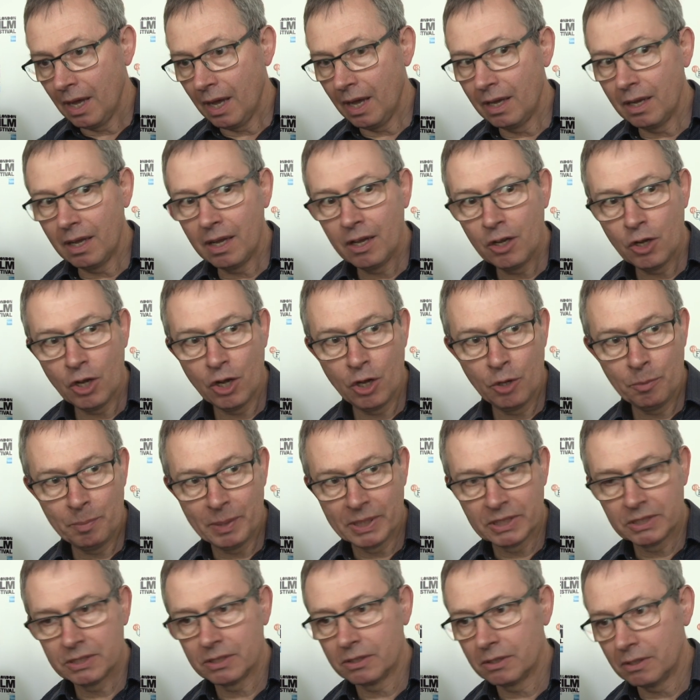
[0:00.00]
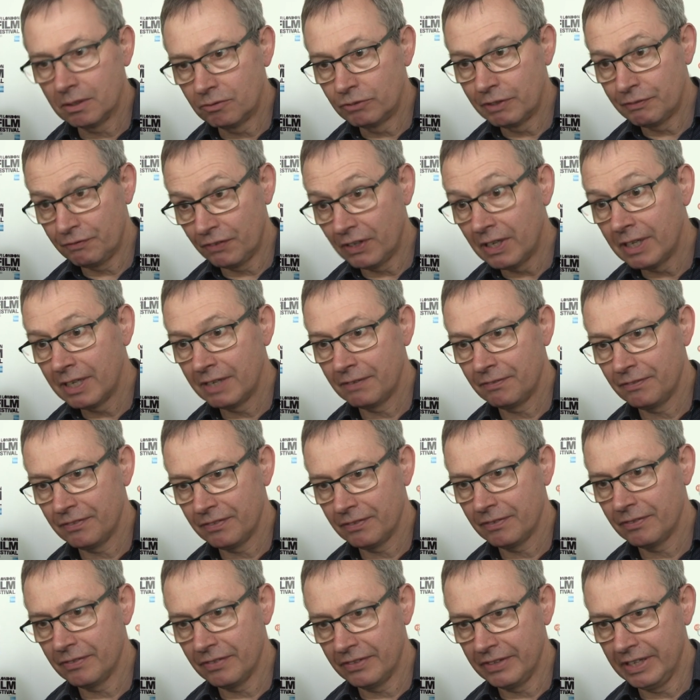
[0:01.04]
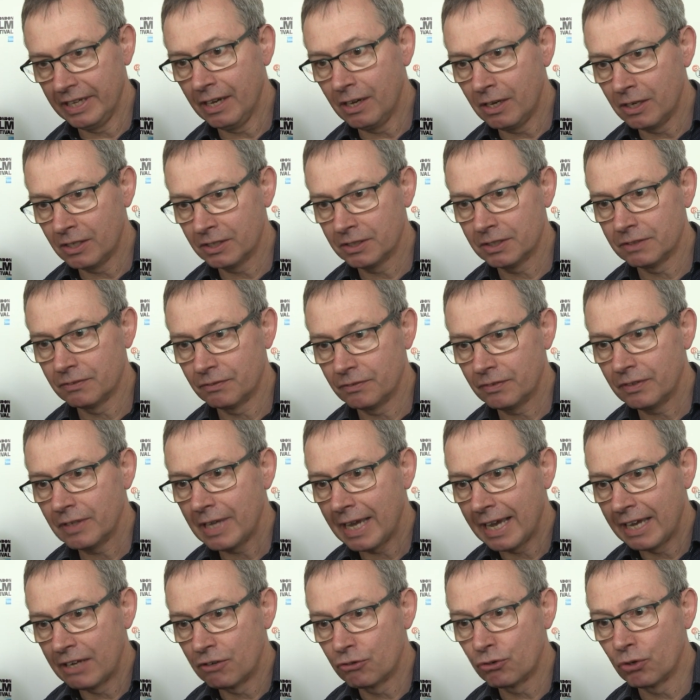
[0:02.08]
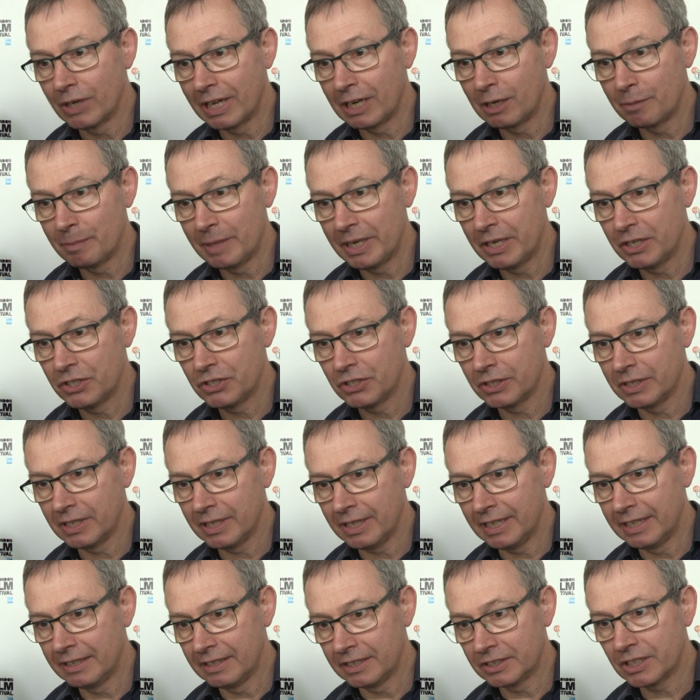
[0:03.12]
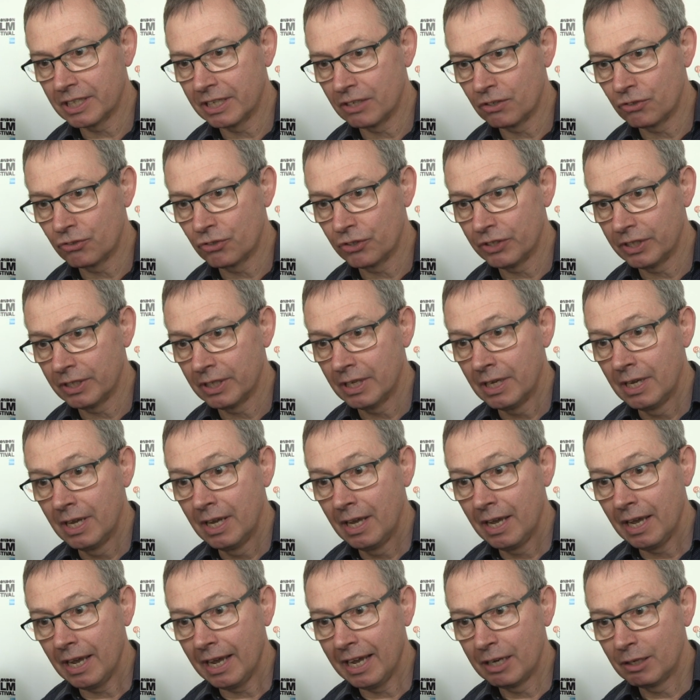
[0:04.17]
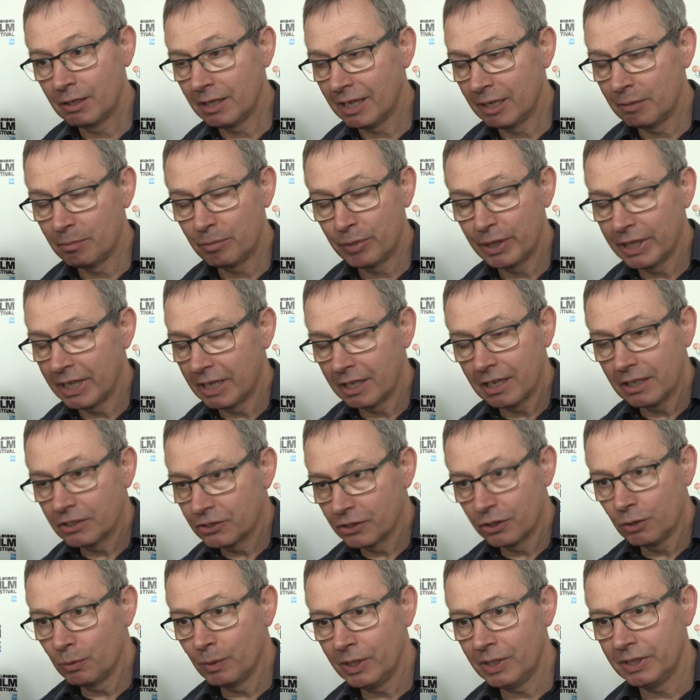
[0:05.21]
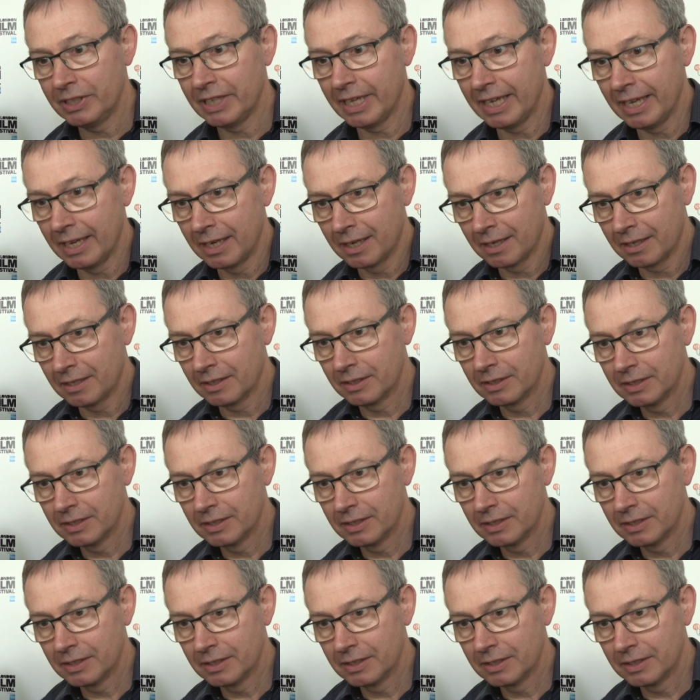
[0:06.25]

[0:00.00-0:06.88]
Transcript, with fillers: Uh, hoping to revive the art of hand-drawn animation in this country and, and bring it to the world again.